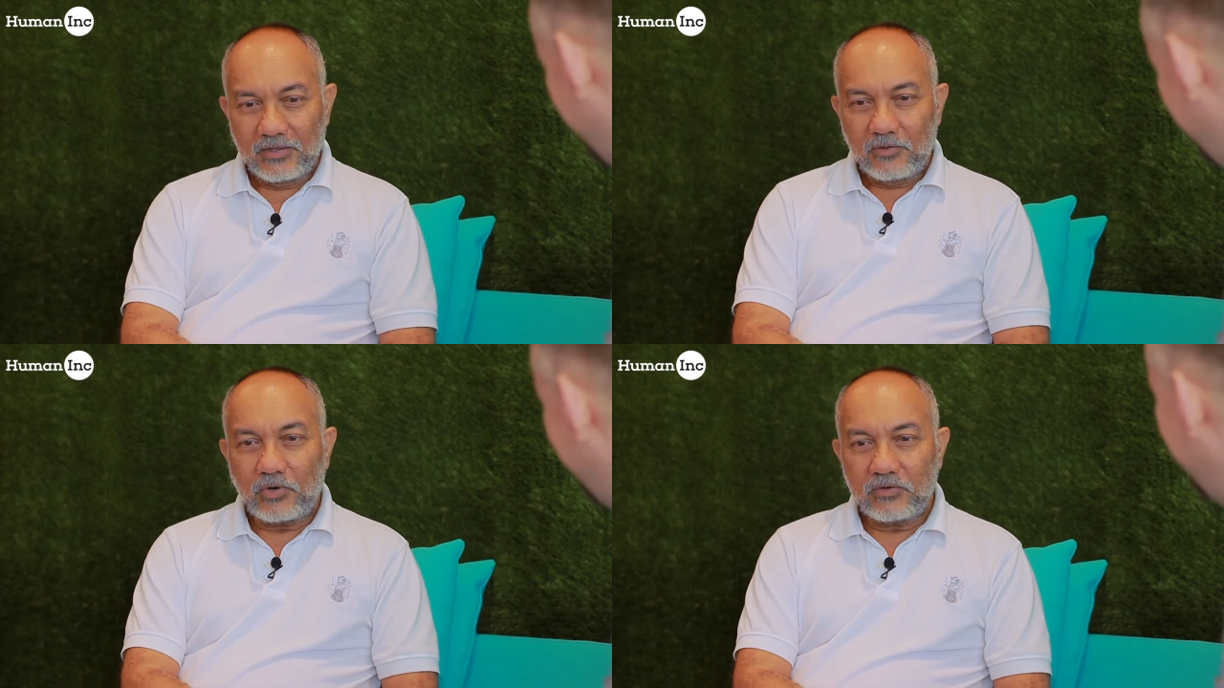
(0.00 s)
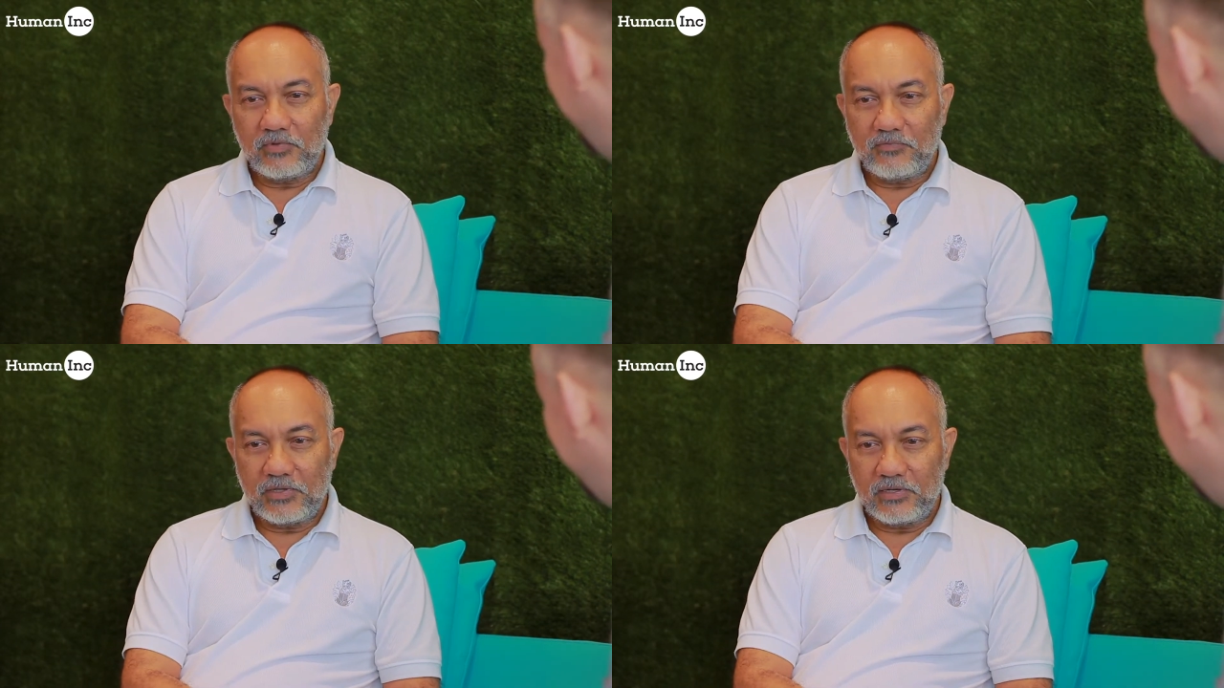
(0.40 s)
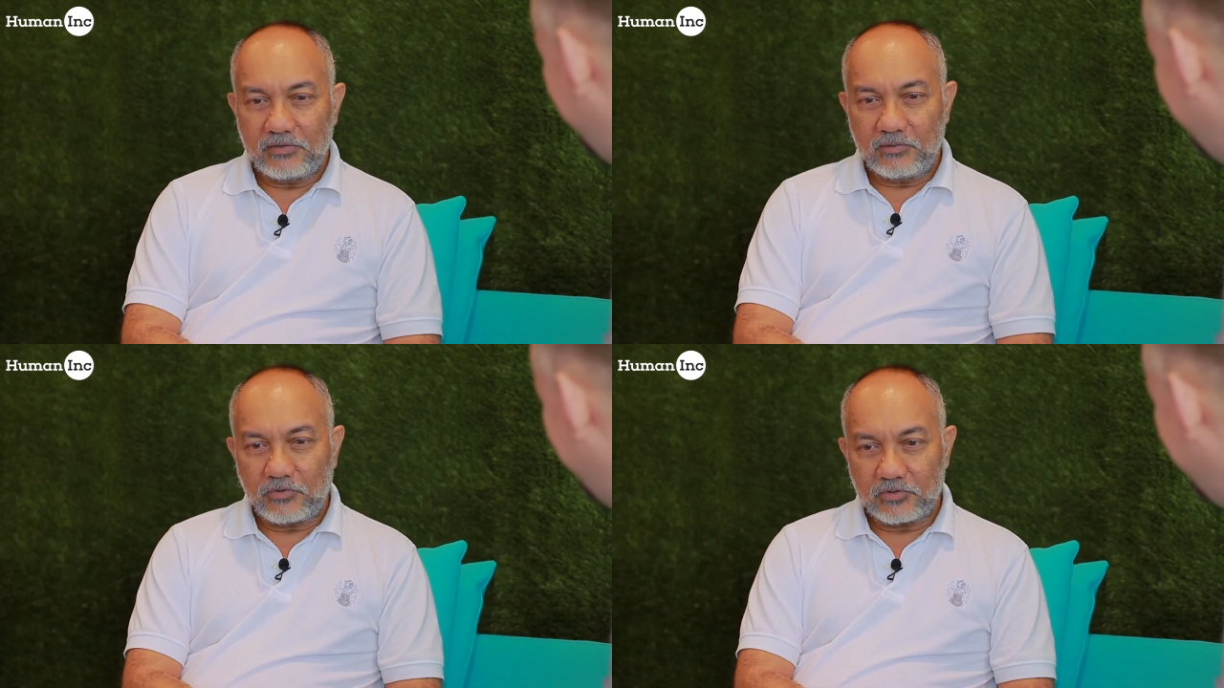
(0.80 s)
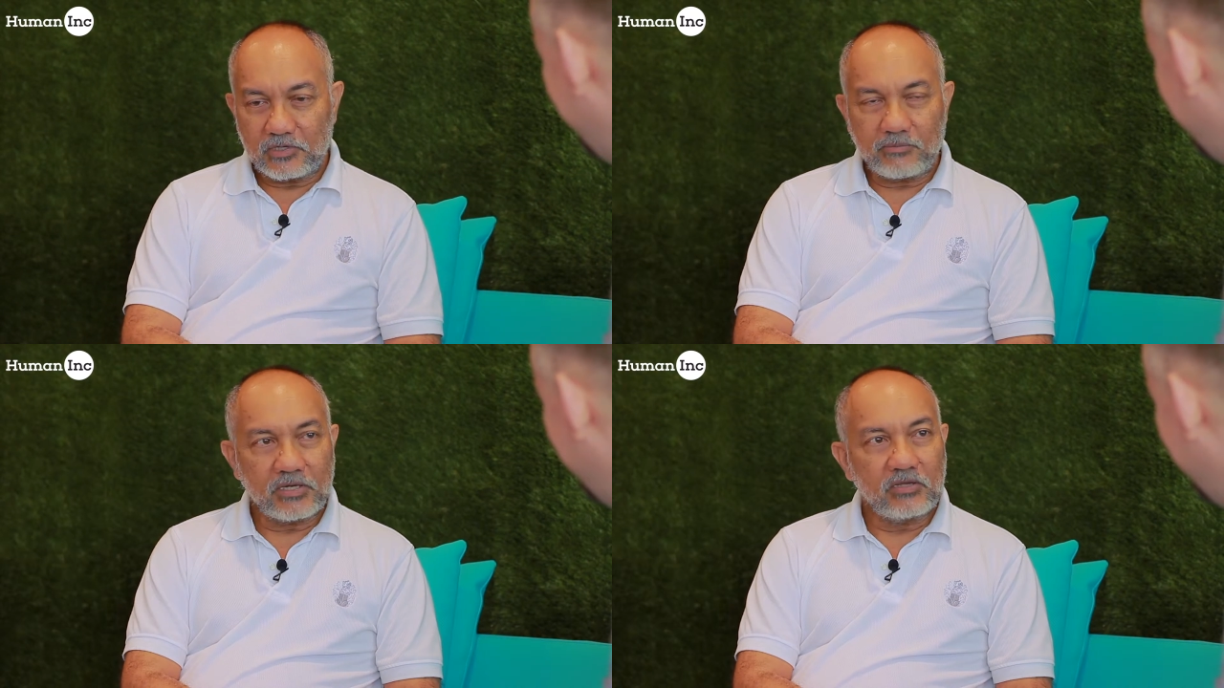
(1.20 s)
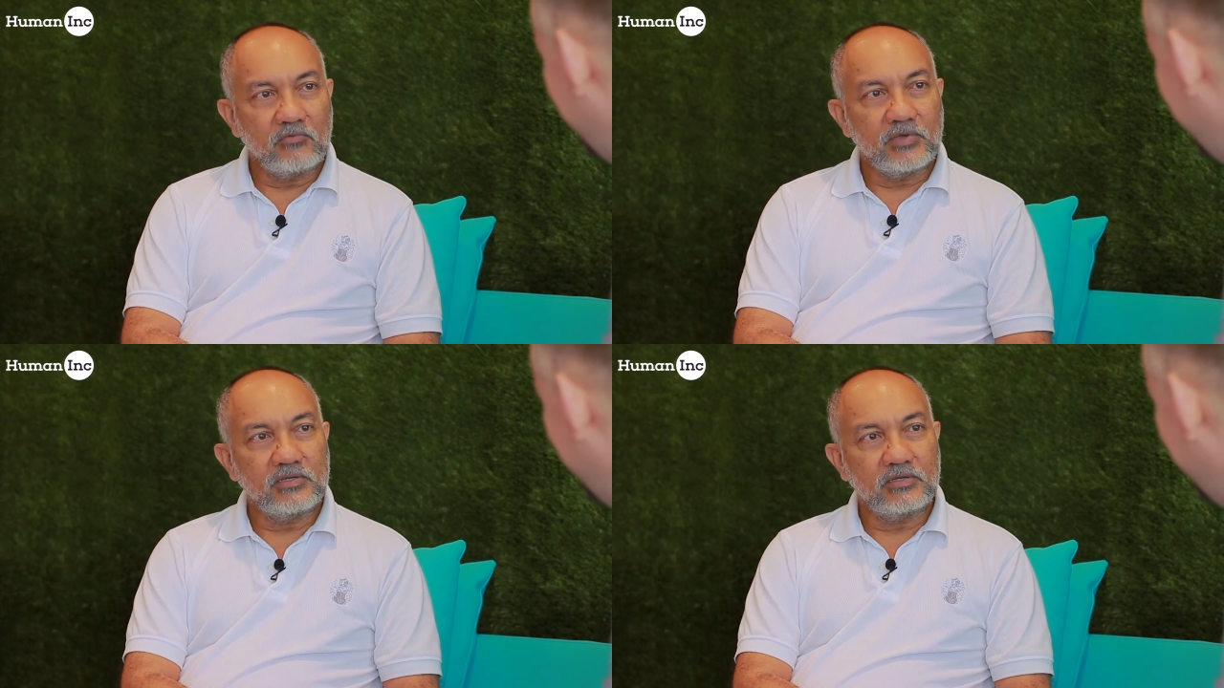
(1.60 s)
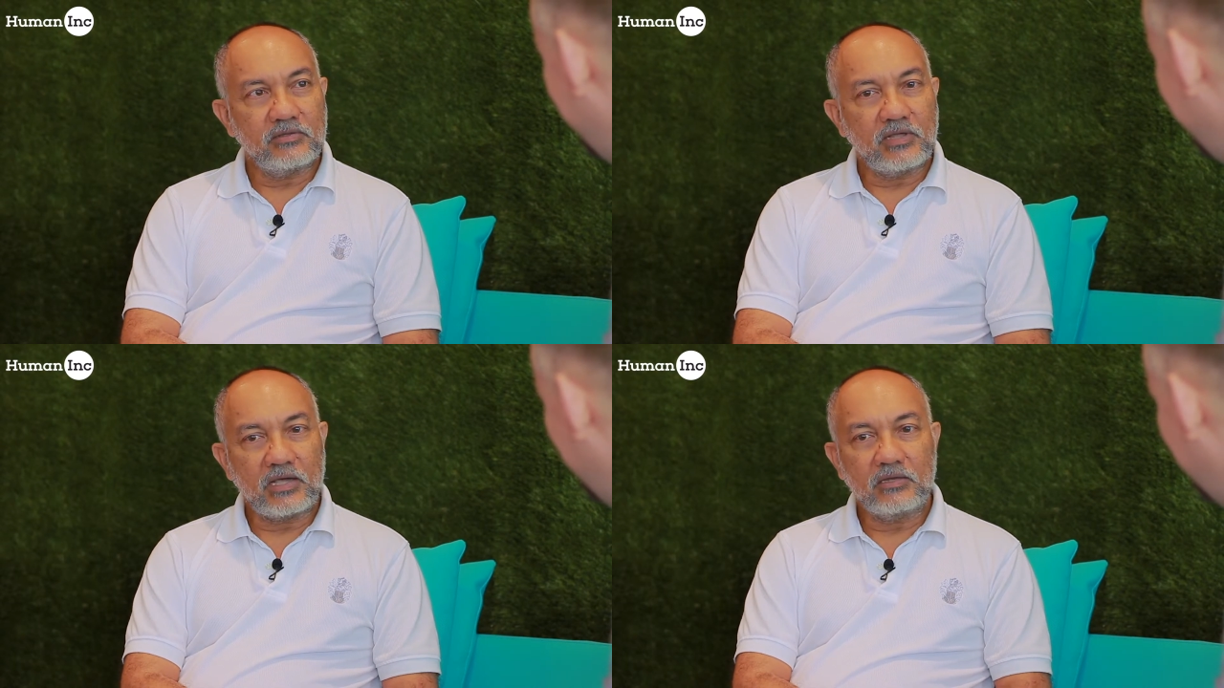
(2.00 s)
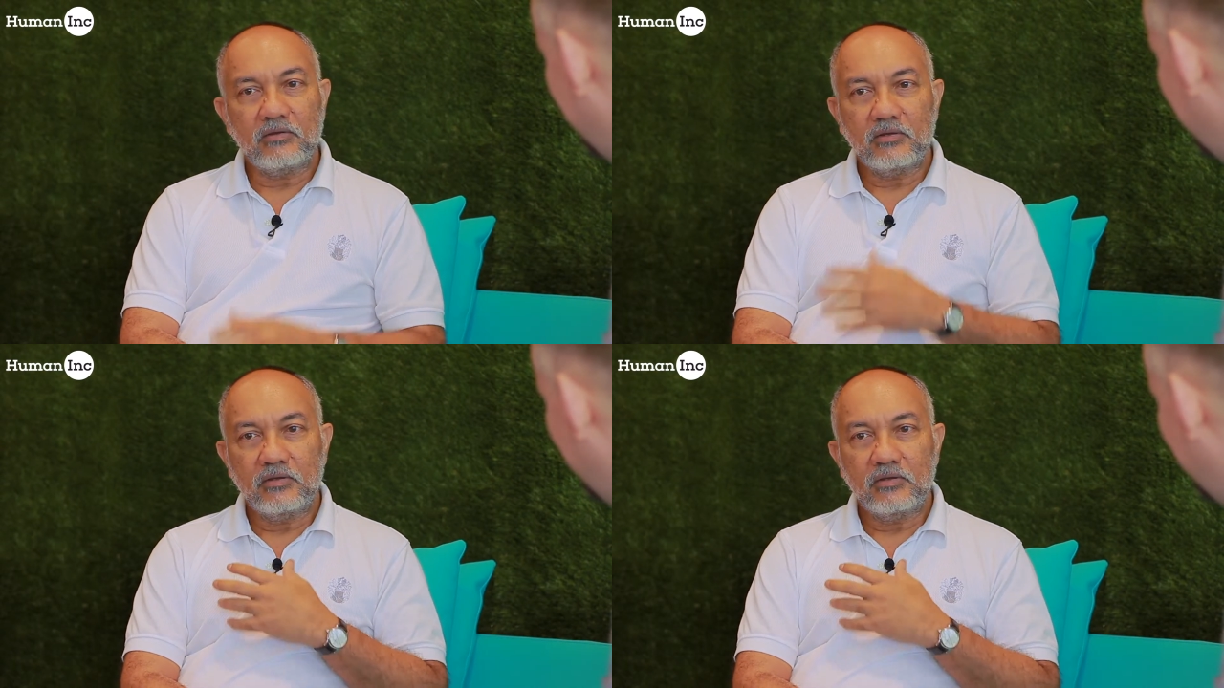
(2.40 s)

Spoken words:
What we feel is important about innovation is that